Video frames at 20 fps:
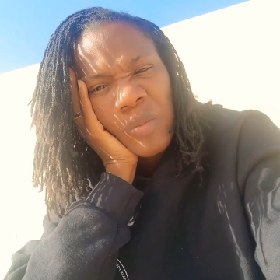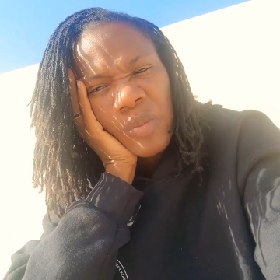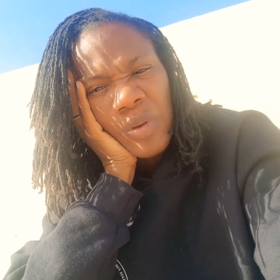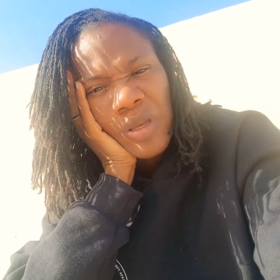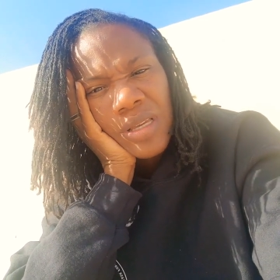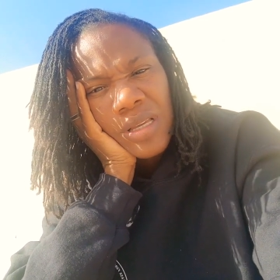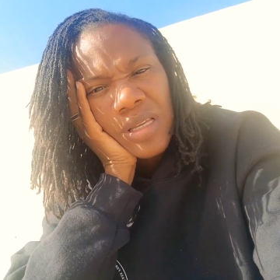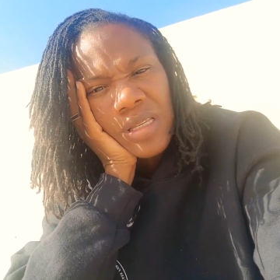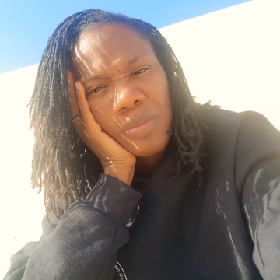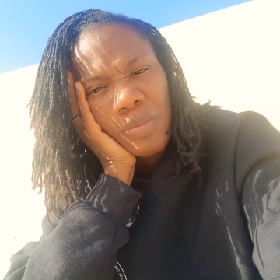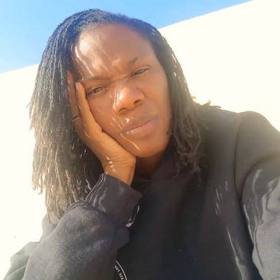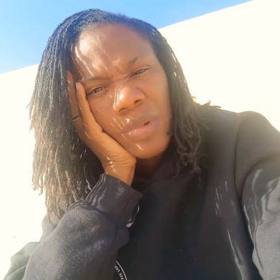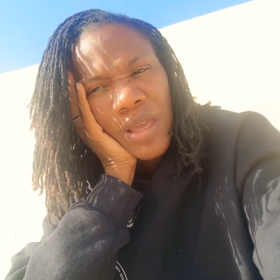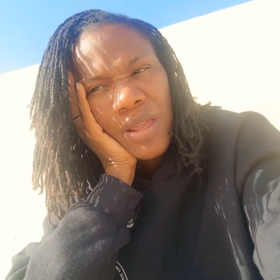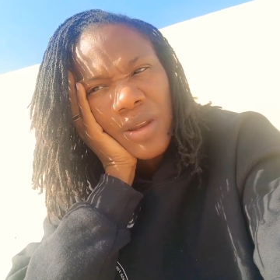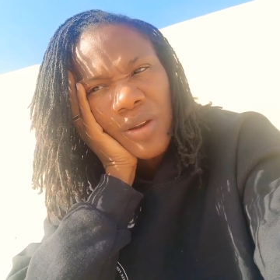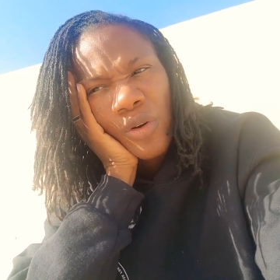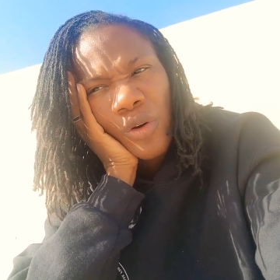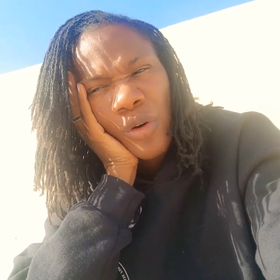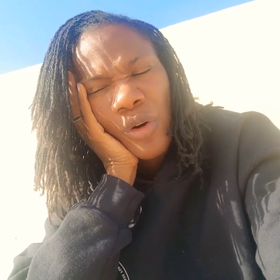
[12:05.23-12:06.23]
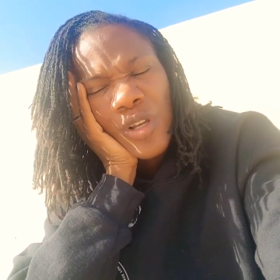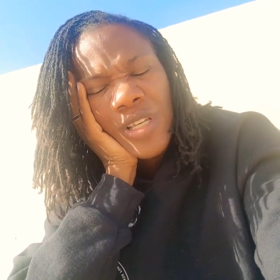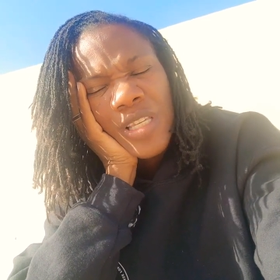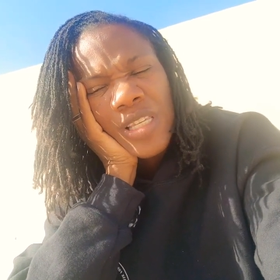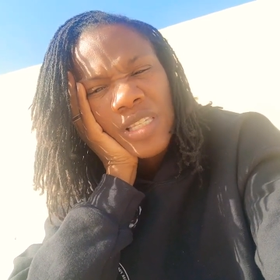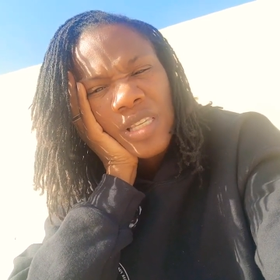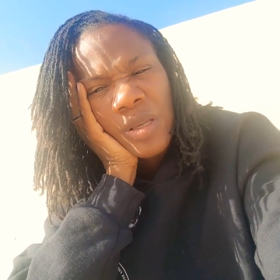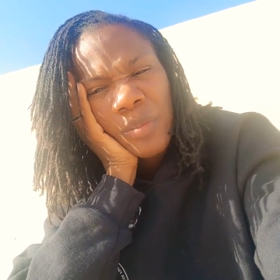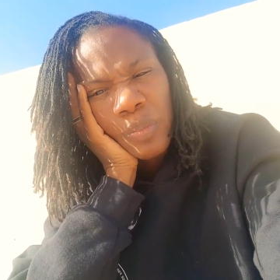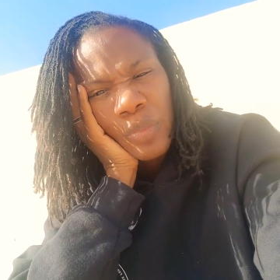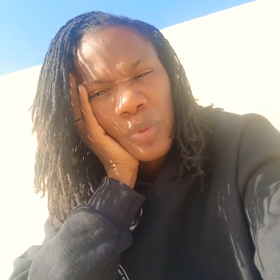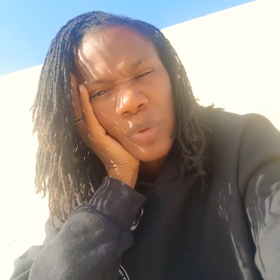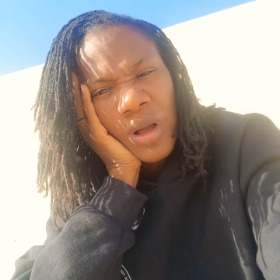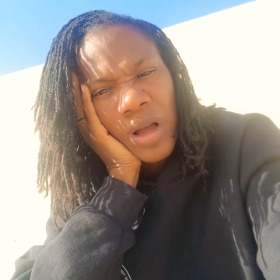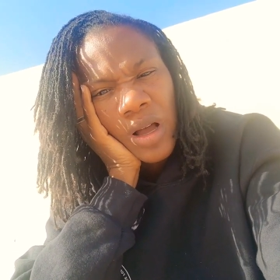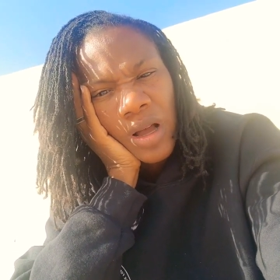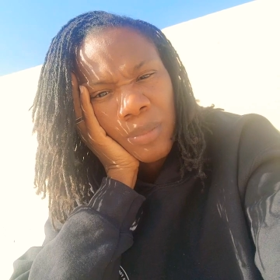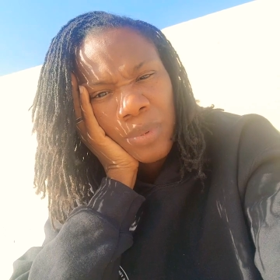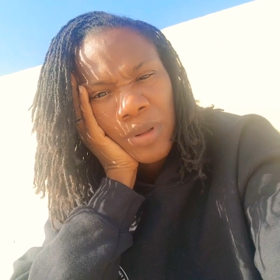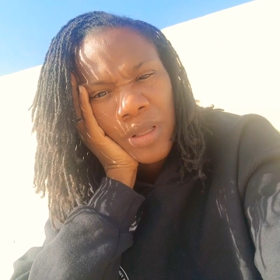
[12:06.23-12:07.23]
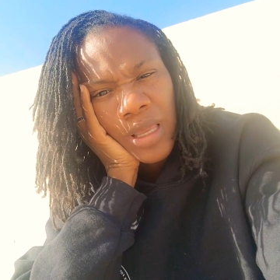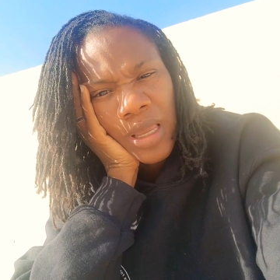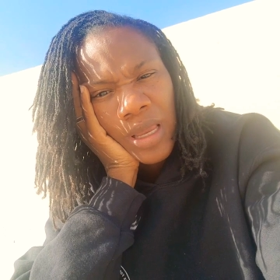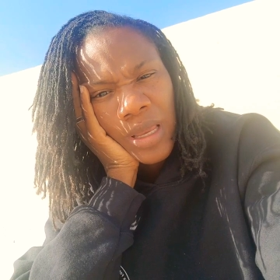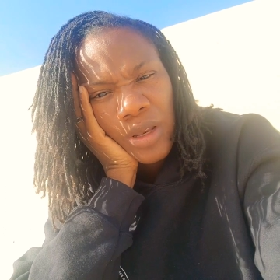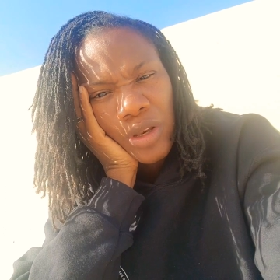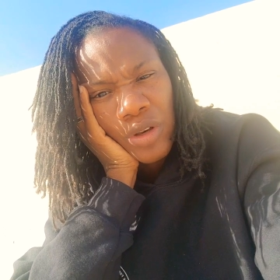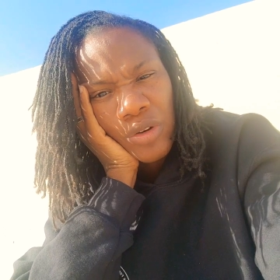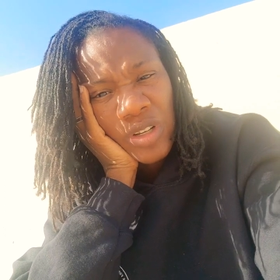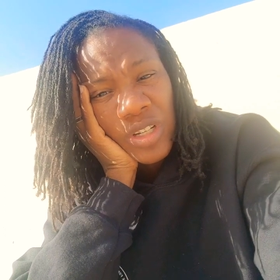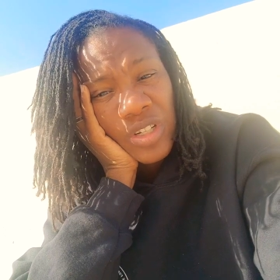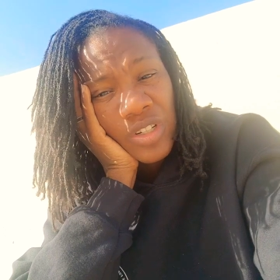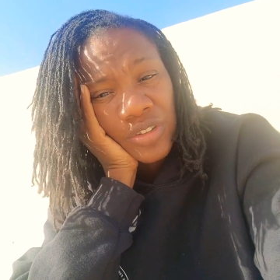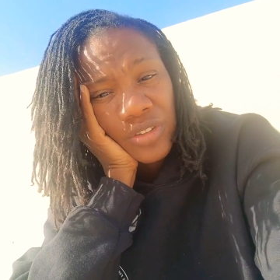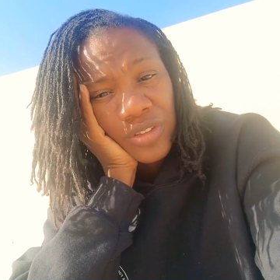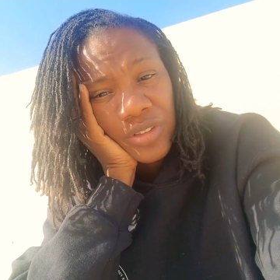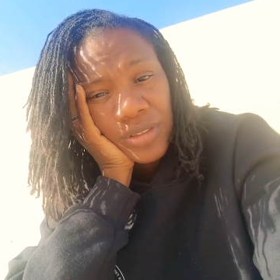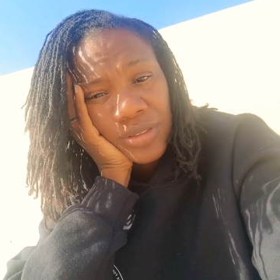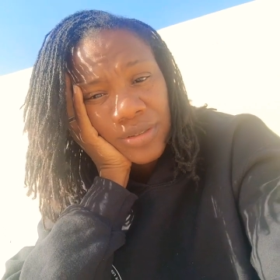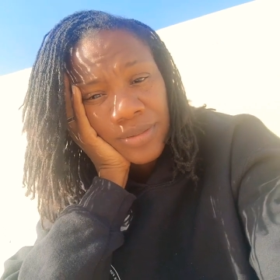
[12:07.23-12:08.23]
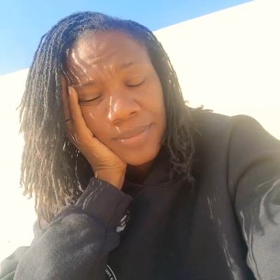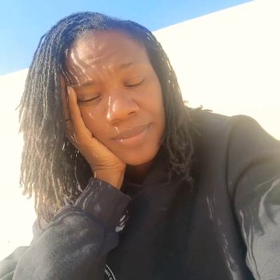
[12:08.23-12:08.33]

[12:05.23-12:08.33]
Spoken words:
because men are simple, complicated creatures.